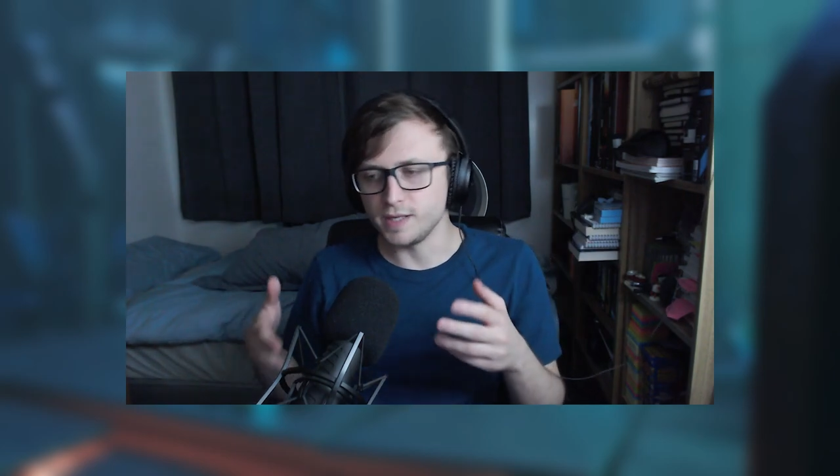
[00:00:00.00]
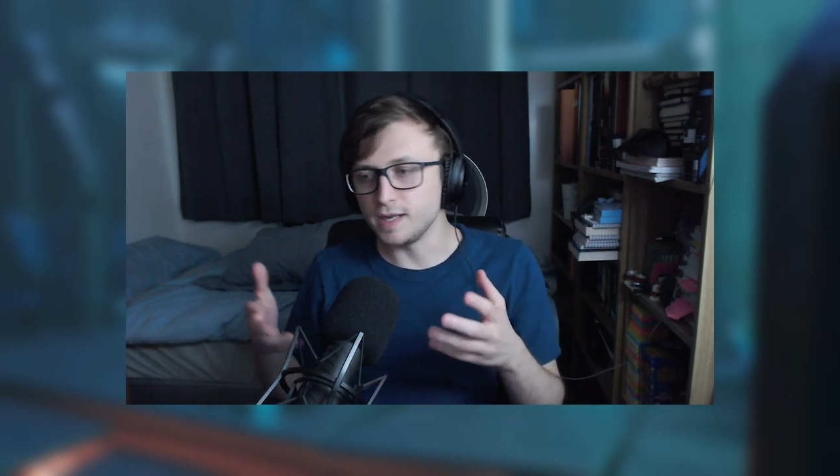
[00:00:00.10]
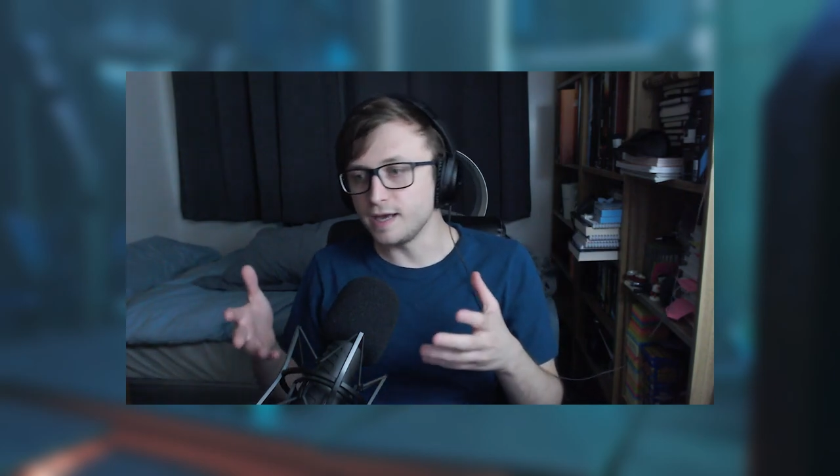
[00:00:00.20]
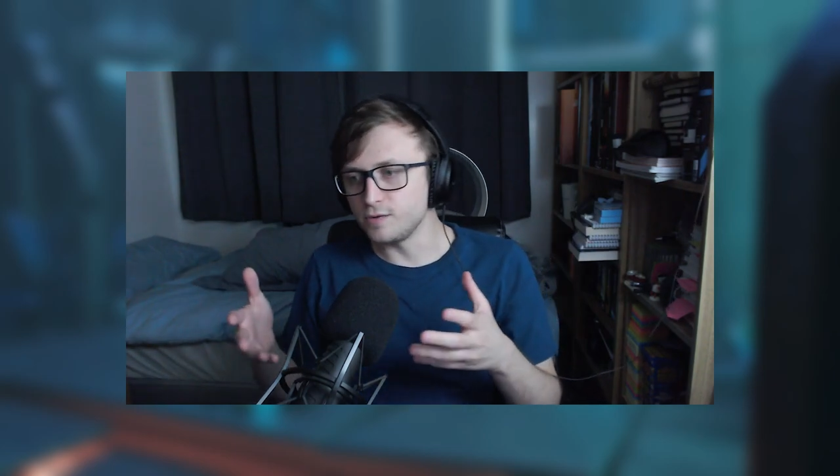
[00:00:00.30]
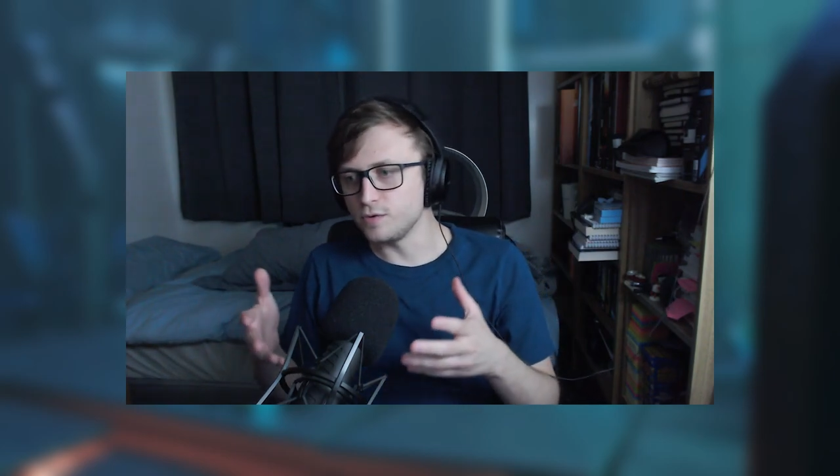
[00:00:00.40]
be an
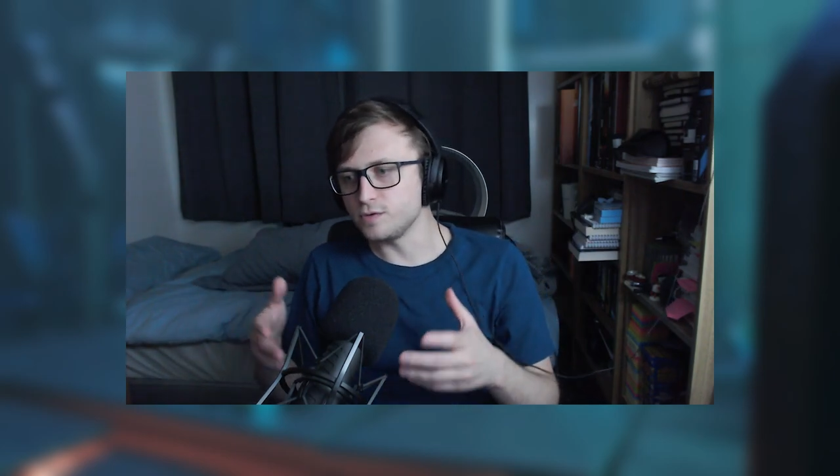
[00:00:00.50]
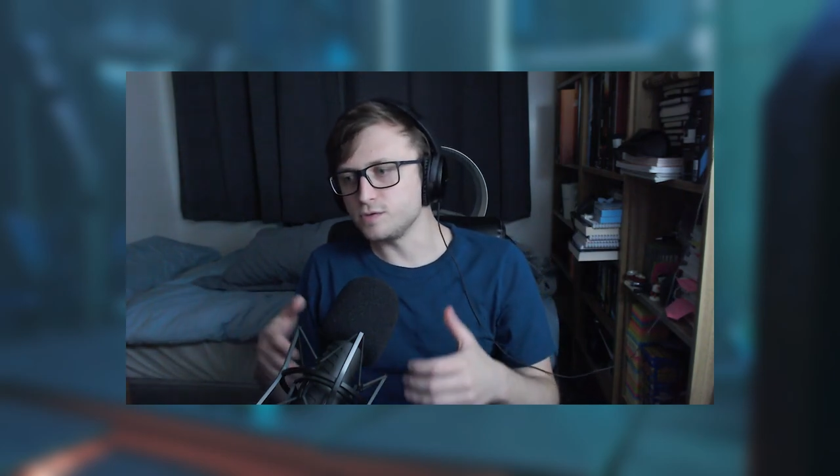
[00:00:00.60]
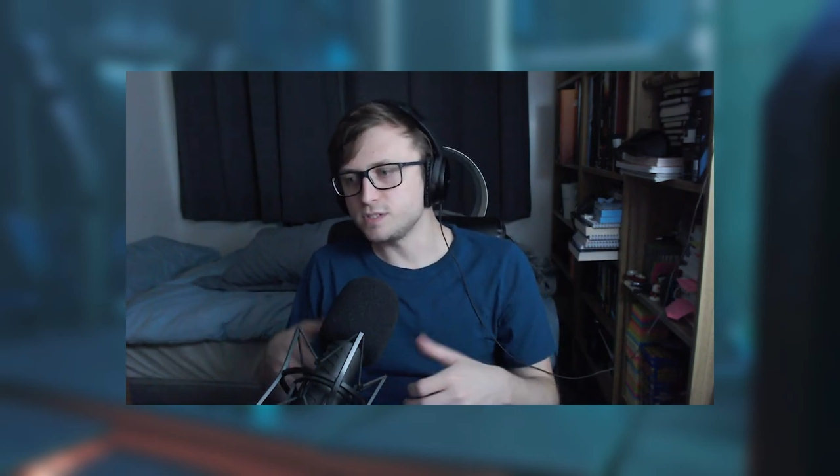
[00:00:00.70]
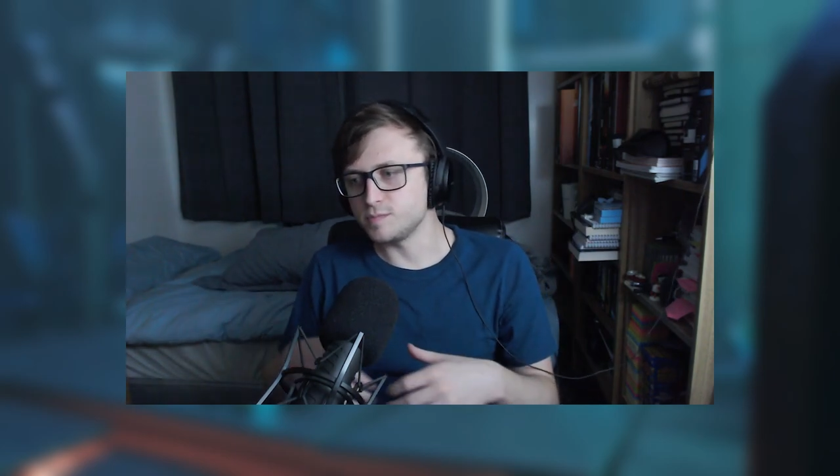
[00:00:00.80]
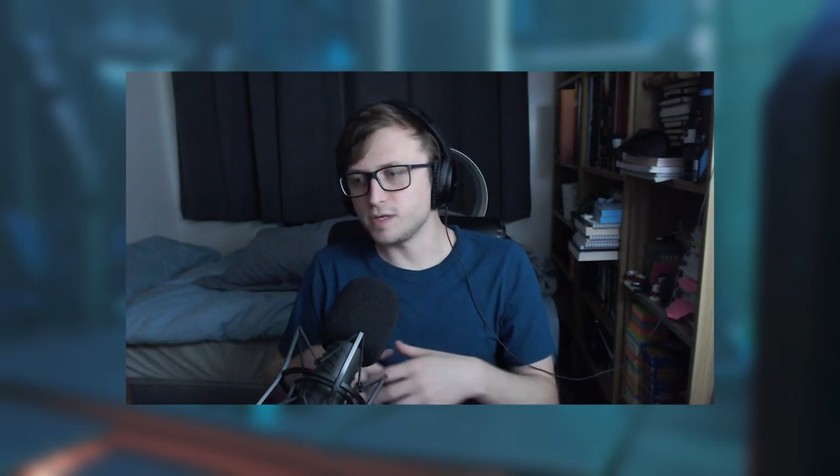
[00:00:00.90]
add-on
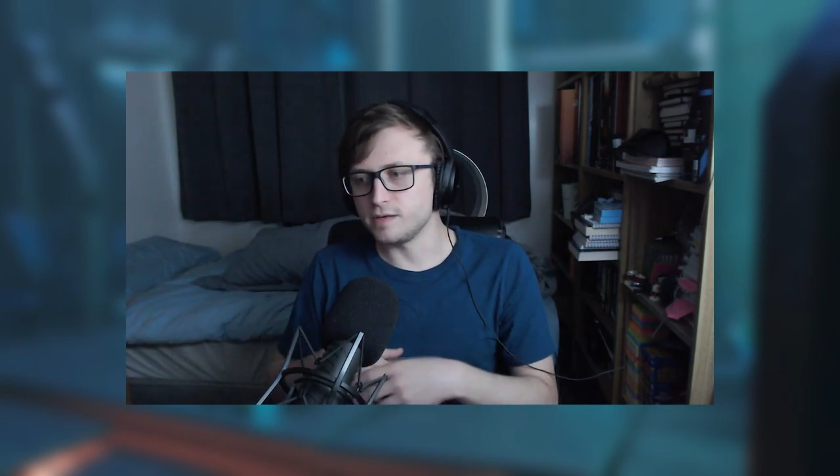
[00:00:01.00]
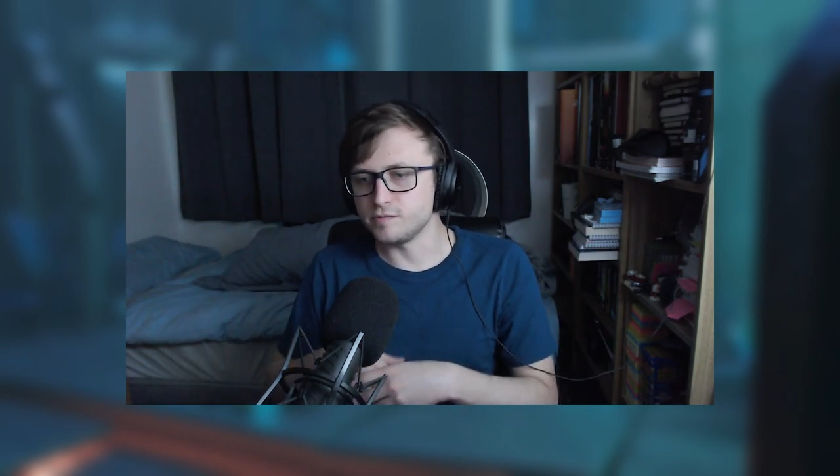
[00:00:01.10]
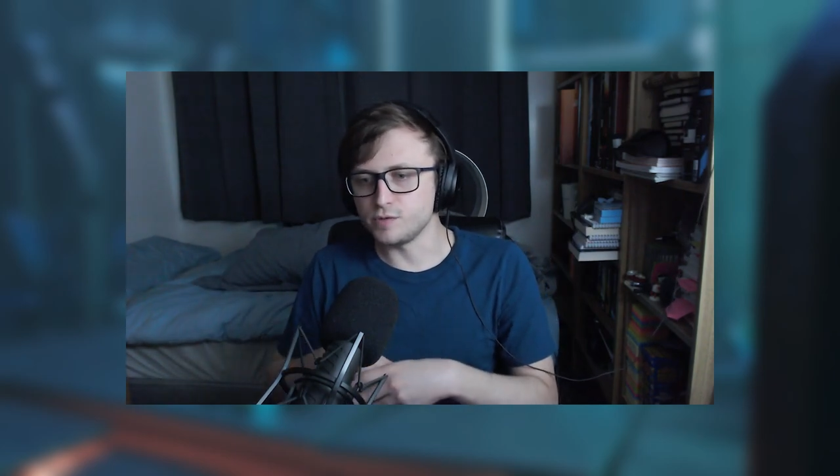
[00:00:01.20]
or some kind of